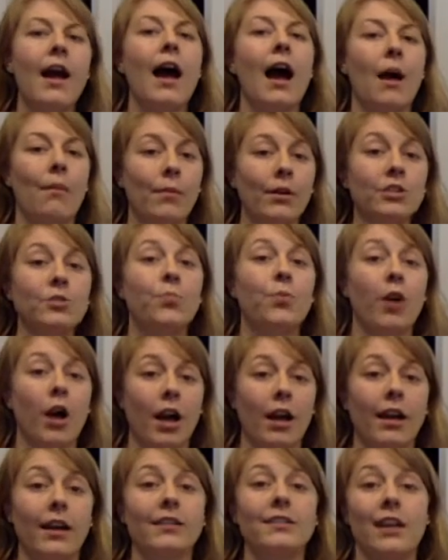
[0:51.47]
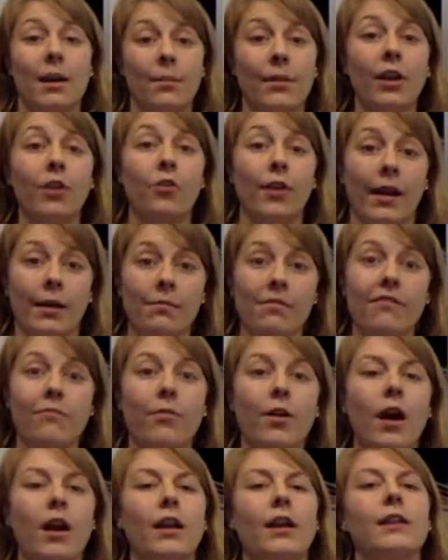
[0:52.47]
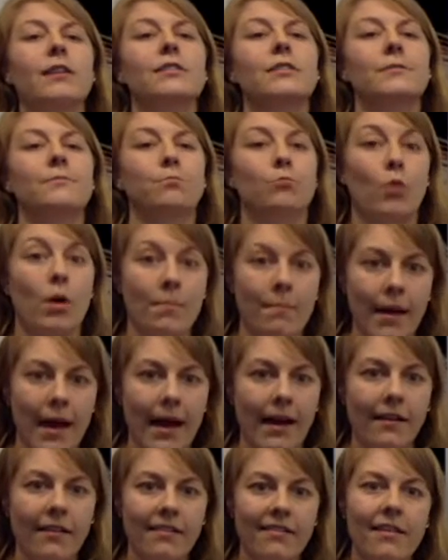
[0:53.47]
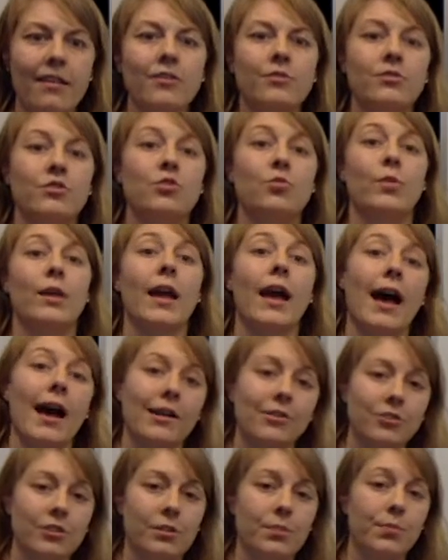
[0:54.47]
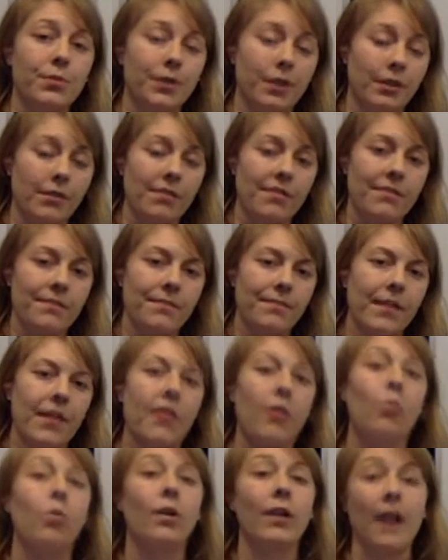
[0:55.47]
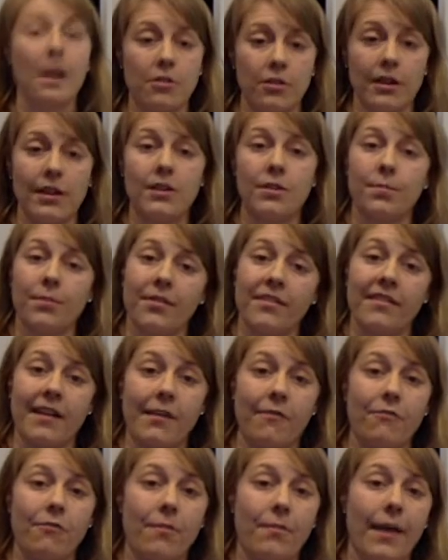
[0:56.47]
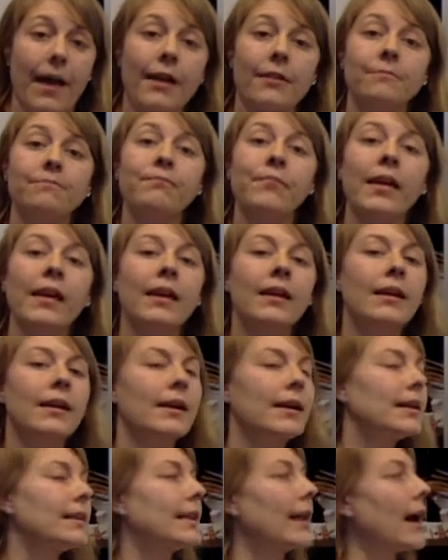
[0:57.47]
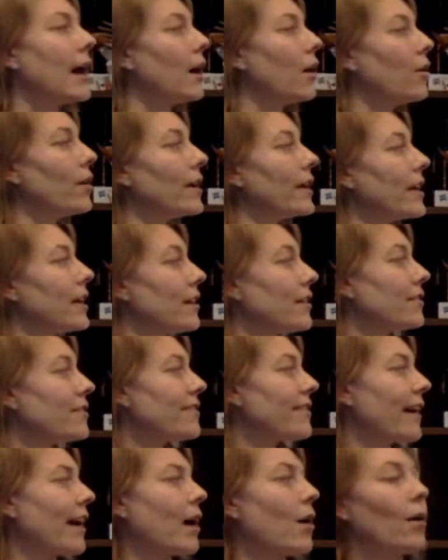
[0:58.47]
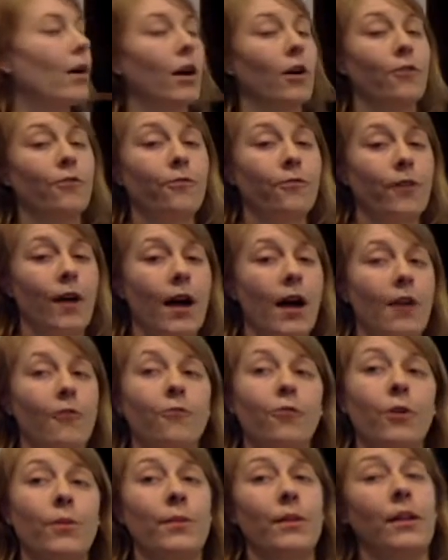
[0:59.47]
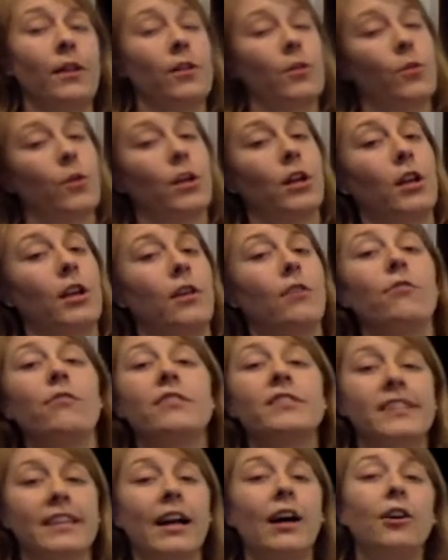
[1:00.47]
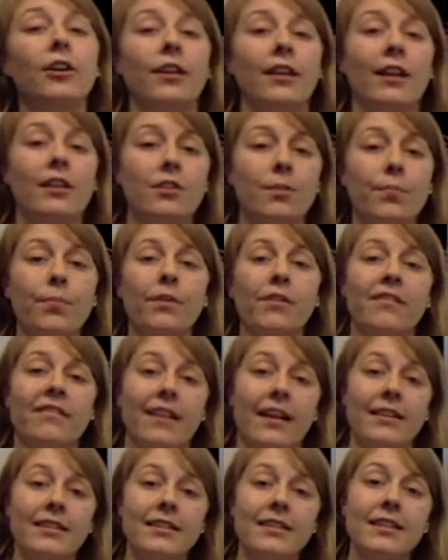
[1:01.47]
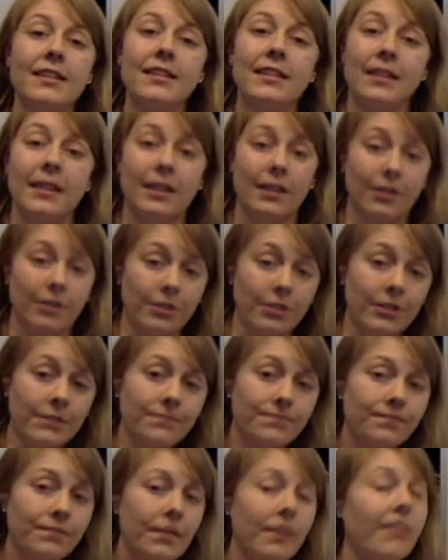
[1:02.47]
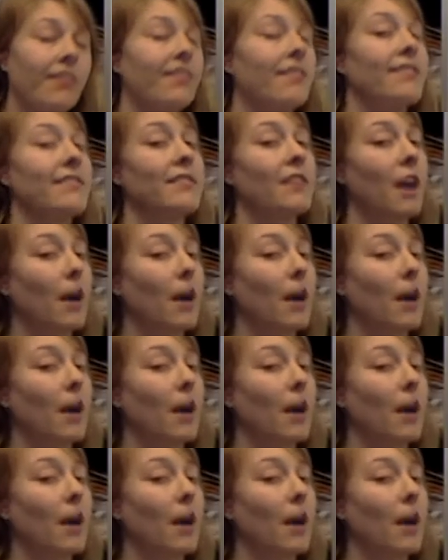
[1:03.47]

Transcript: how much product, how many grams of product, what mass do we actually produce? And then we'll calculate the percent from that. Now, here's our formula that we're going to use to calculate the percent yield. This is